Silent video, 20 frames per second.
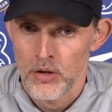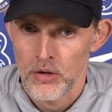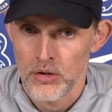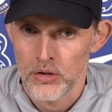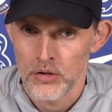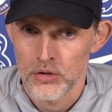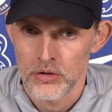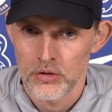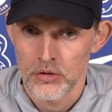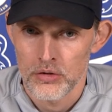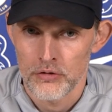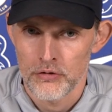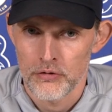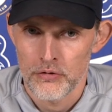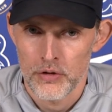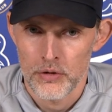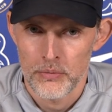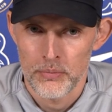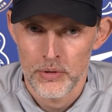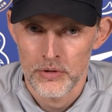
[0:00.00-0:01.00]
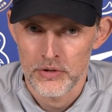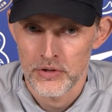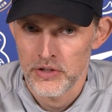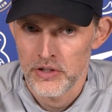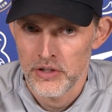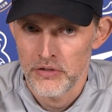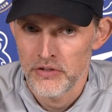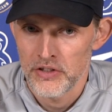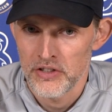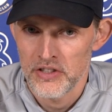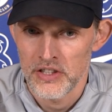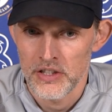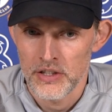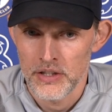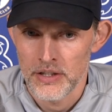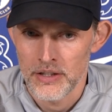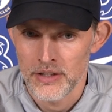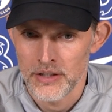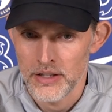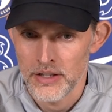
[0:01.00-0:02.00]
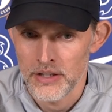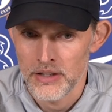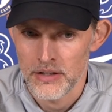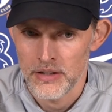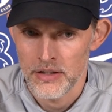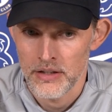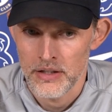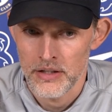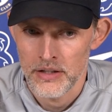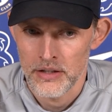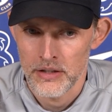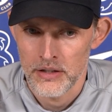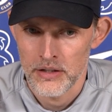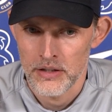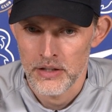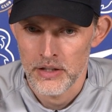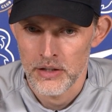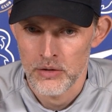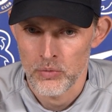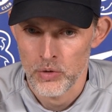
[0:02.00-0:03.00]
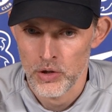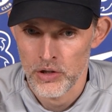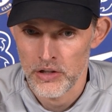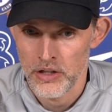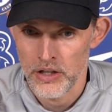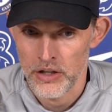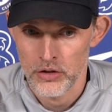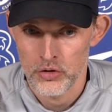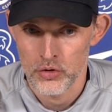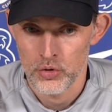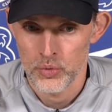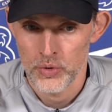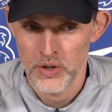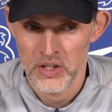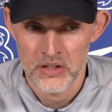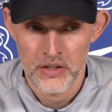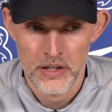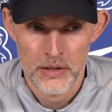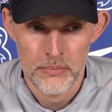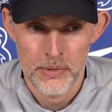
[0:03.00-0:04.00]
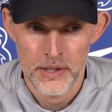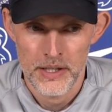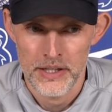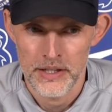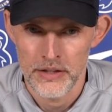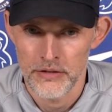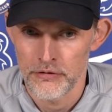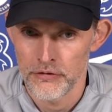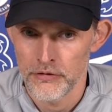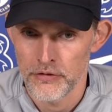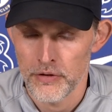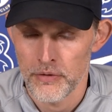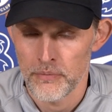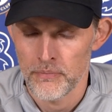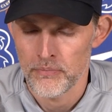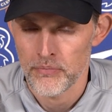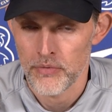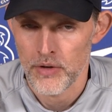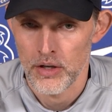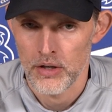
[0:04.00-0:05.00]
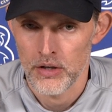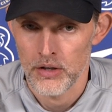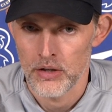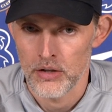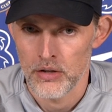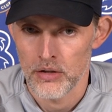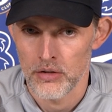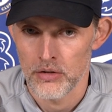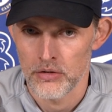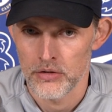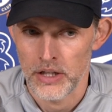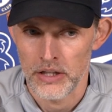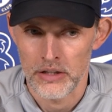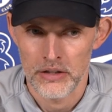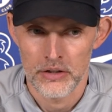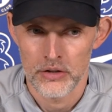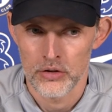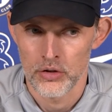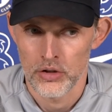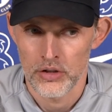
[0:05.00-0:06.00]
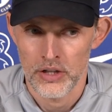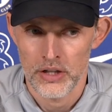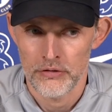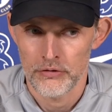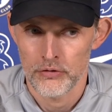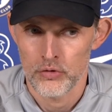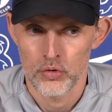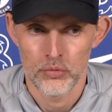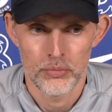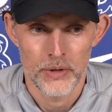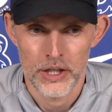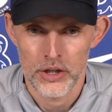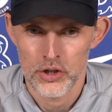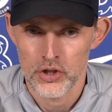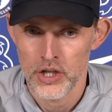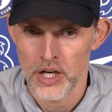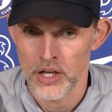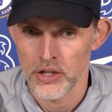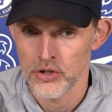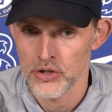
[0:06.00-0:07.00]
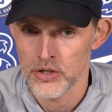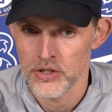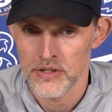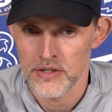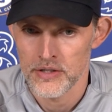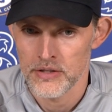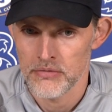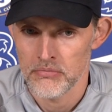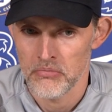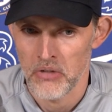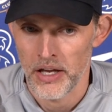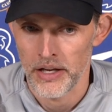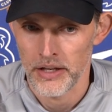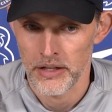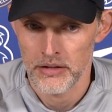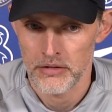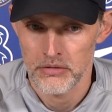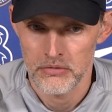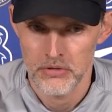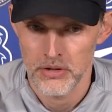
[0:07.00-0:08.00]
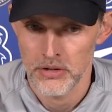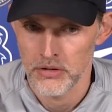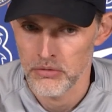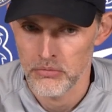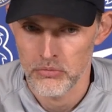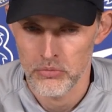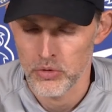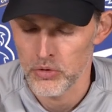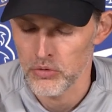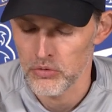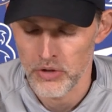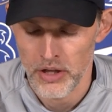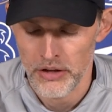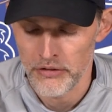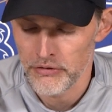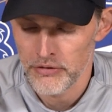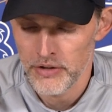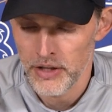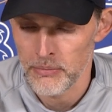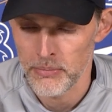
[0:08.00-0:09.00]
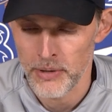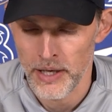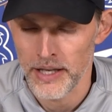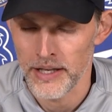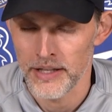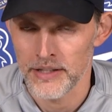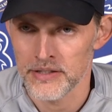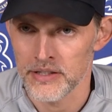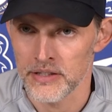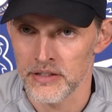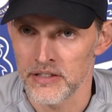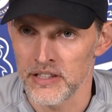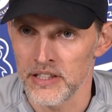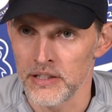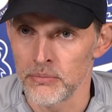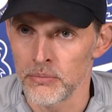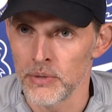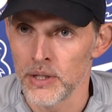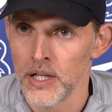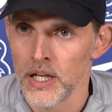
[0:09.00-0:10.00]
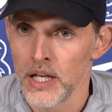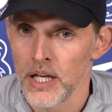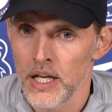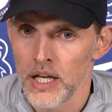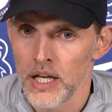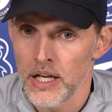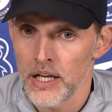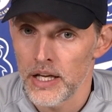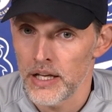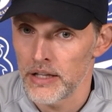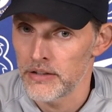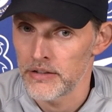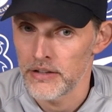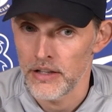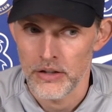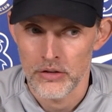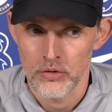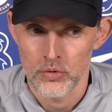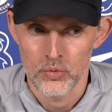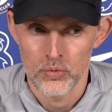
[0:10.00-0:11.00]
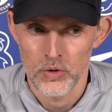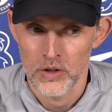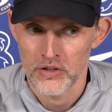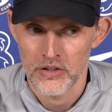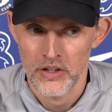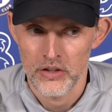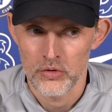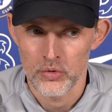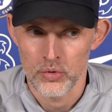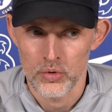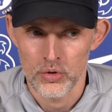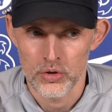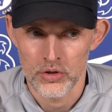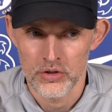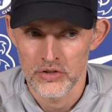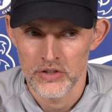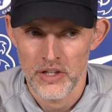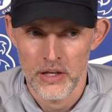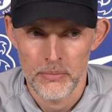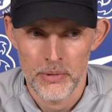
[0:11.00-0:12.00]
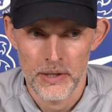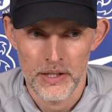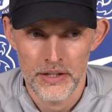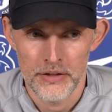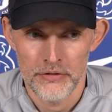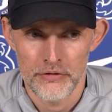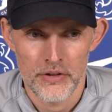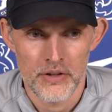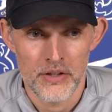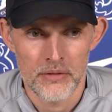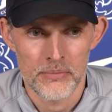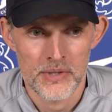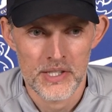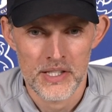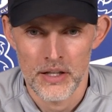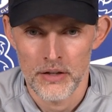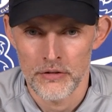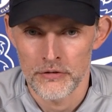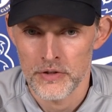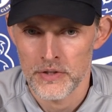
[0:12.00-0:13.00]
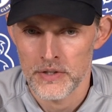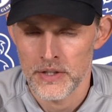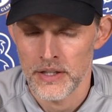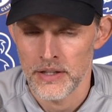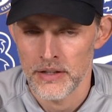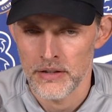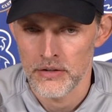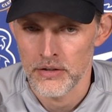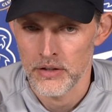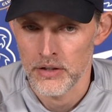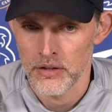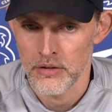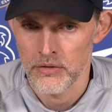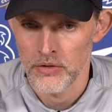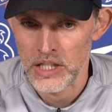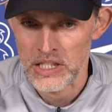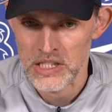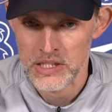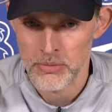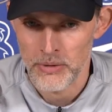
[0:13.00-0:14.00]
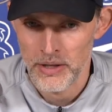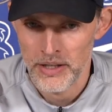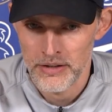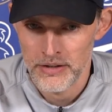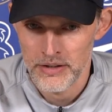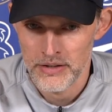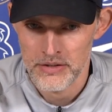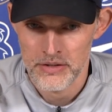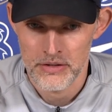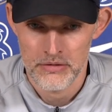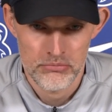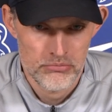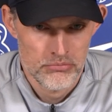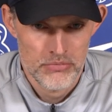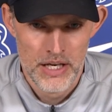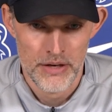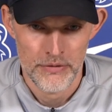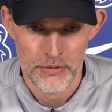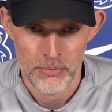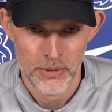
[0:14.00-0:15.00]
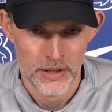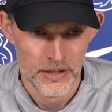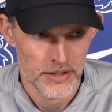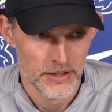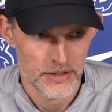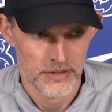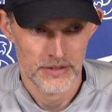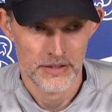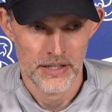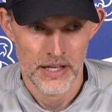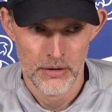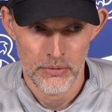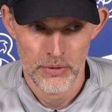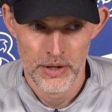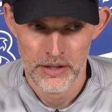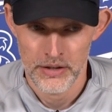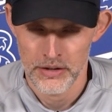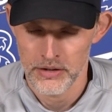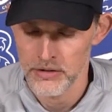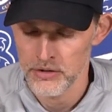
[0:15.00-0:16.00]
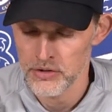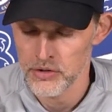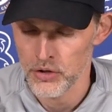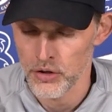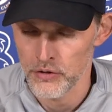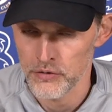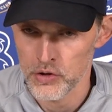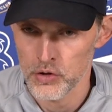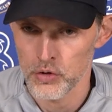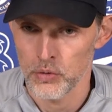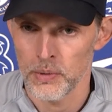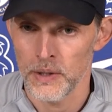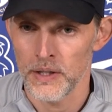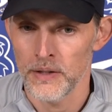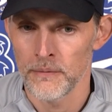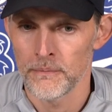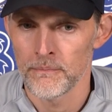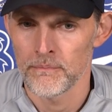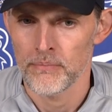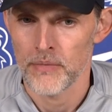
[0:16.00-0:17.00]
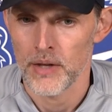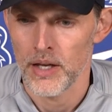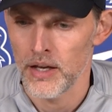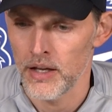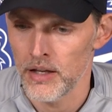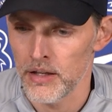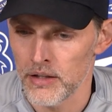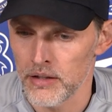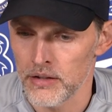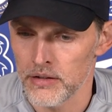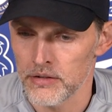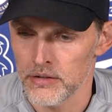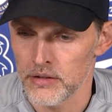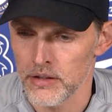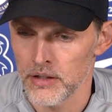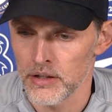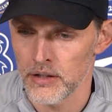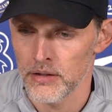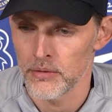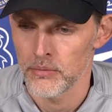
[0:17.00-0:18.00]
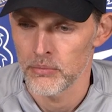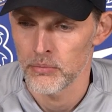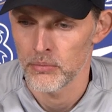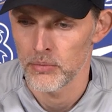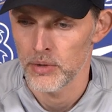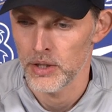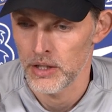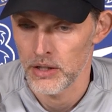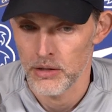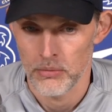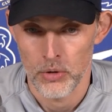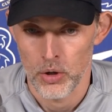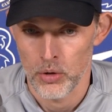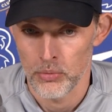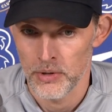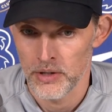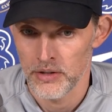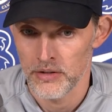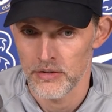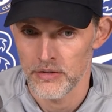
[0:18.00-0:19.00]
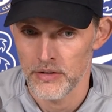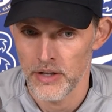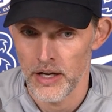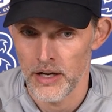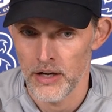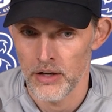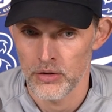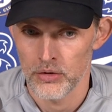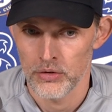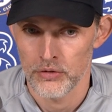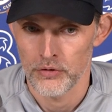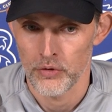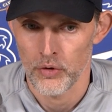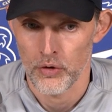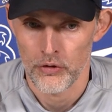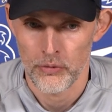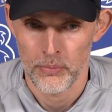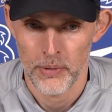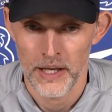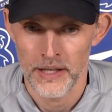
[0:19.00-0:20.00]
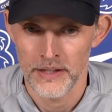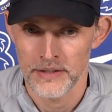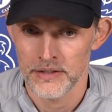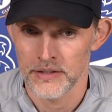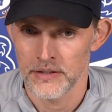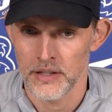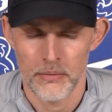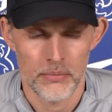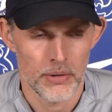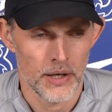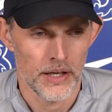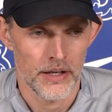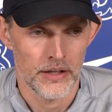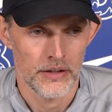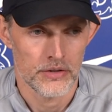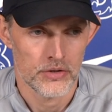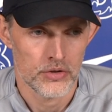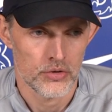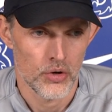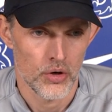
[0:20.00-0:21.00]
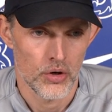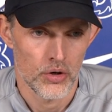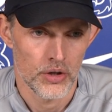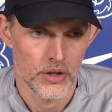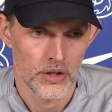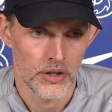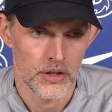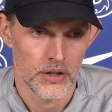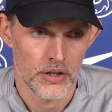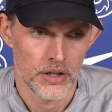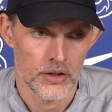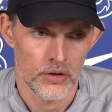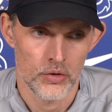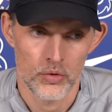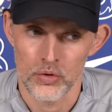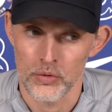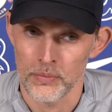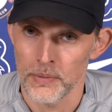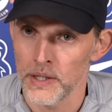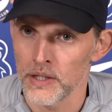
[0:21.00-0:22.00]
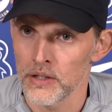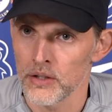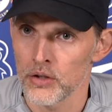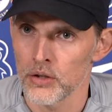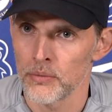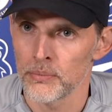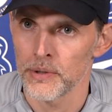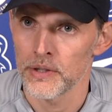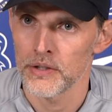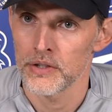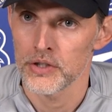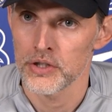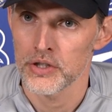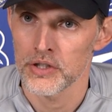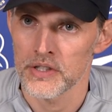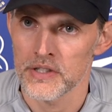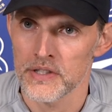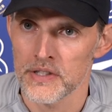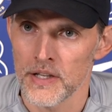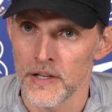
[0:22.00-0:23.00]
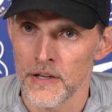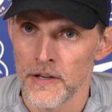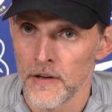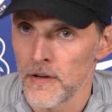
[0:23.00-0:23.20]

a lot of uh, positivity in, in, in, in what they are doing. They believe. Uh, they did not have too many changes. Like the, um, you, they, they play as a team and they do what they do good. They believe in themselves, and uh, that's why this everybody is there where he deserves to be. And um, in the moment, they are on fourth place. They play strong in, in European competitions.